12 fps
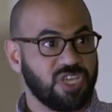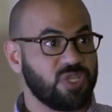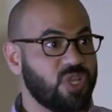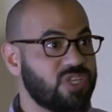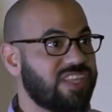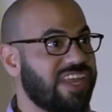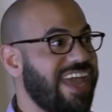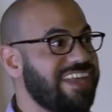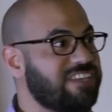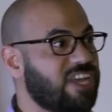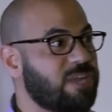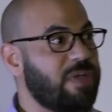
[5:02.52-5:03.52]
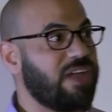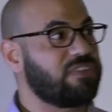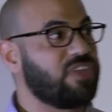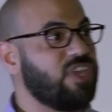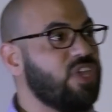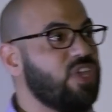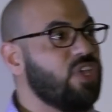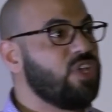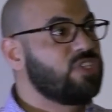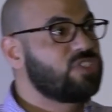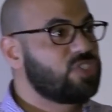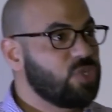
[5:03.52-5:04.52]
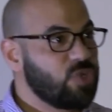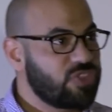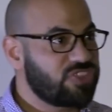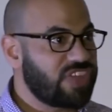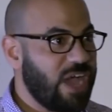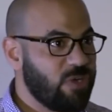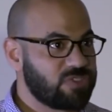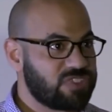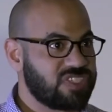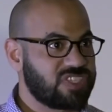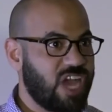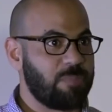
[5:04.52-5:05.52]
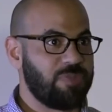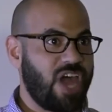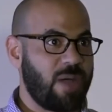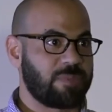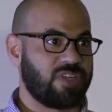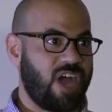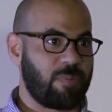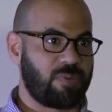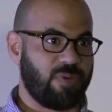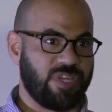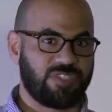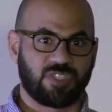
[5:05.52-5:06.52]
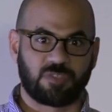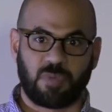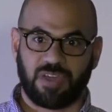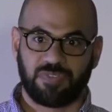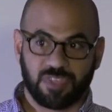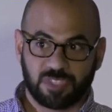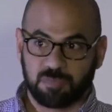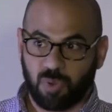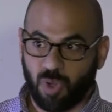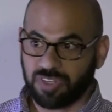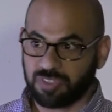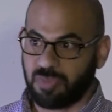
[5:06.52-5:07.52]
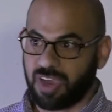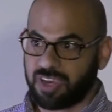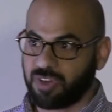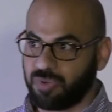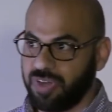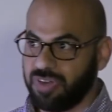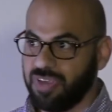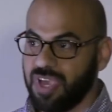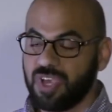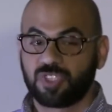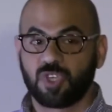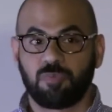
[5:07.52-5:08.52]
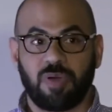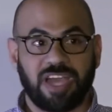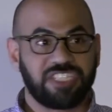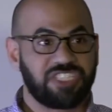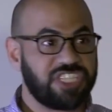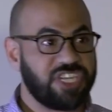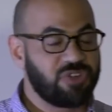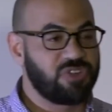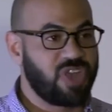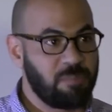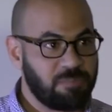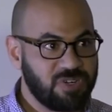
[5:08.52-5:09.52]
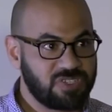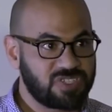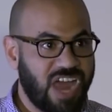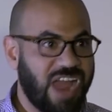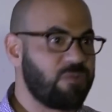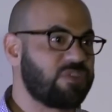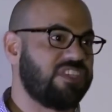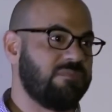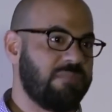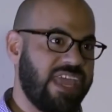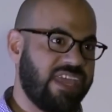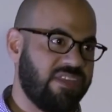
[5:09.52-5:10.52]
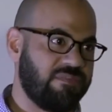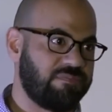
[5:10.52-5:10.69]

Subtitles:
you looked at, I had done about 2,000 abdominal operations by this point in my career. So by sheer numbers, I was the man.